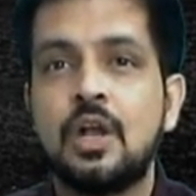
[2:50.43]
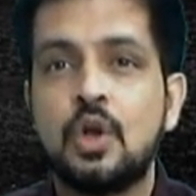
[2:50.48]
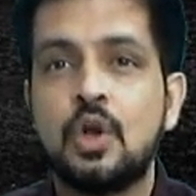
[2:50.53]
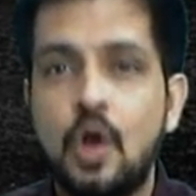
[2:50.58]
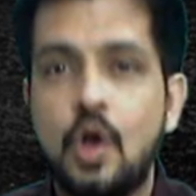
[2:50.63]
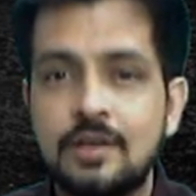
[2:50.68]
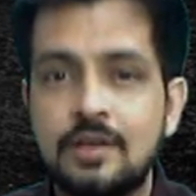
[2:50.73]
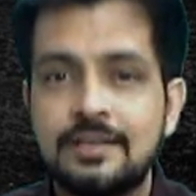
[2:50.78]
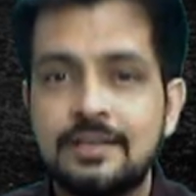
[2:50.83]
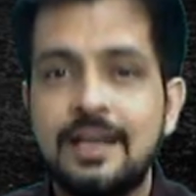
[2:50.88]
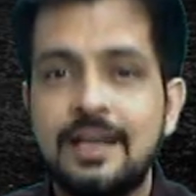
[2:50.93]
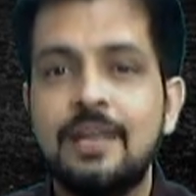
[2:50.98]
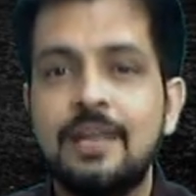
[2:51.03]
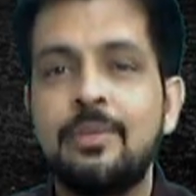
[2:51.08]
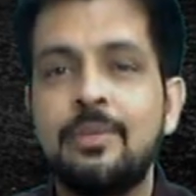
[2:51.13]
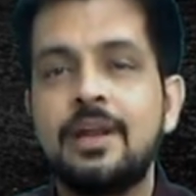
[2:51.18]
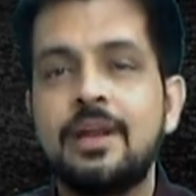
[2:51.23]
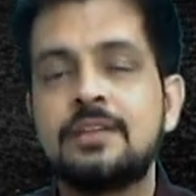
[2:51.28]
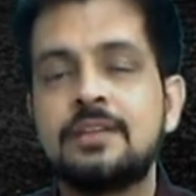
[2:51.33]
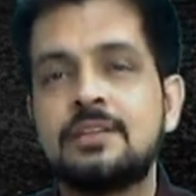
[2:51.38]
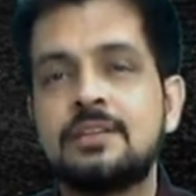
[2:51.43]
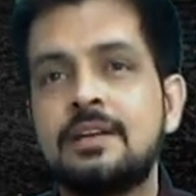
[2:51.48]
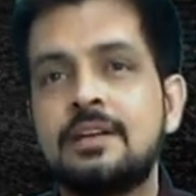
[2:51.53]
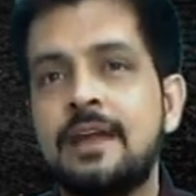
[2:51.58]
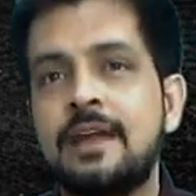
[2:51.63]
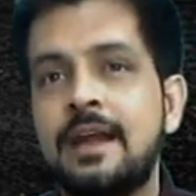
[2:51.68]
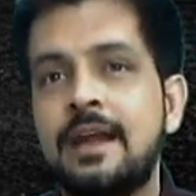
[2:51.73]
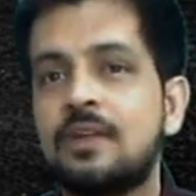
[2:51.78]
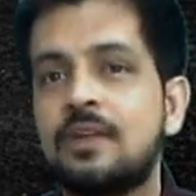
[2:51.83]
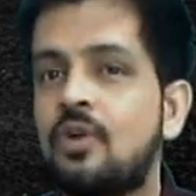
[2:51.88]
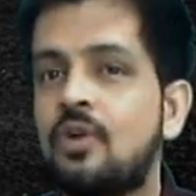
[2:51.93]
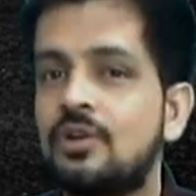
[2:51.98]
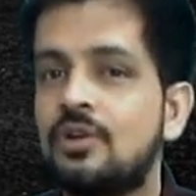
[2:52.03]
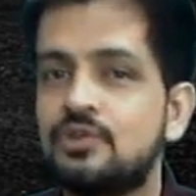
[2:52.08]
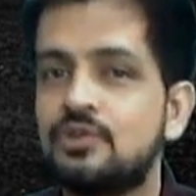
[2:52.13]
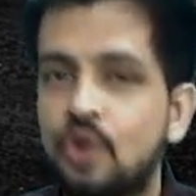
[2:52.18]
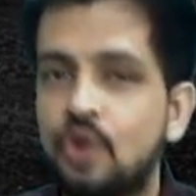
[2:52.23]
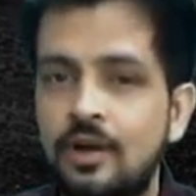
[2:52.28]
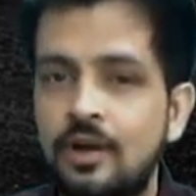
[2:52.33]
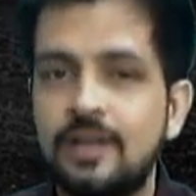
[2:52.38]
Gauss elimination and
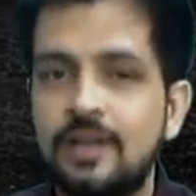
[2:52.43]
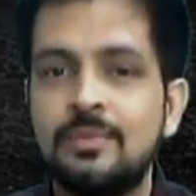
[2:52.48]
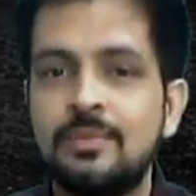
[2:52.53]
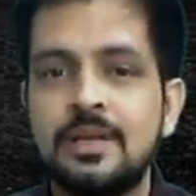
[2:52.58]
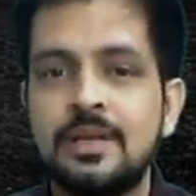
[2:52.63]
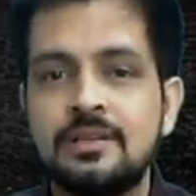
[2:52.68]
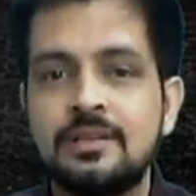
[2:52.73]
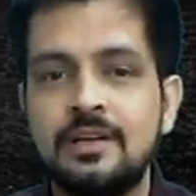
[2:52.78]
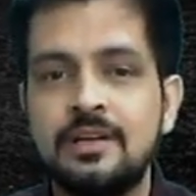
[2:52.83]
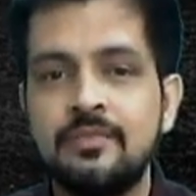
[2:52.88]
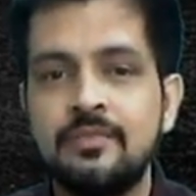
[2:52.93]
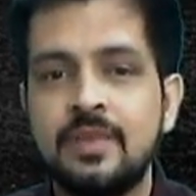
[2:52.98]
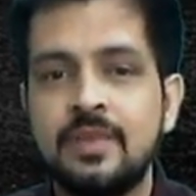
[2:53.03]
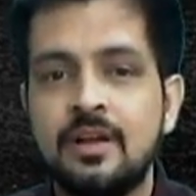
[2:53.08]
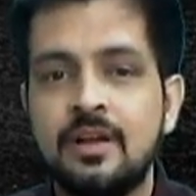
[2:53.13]
Gauss Jordan method.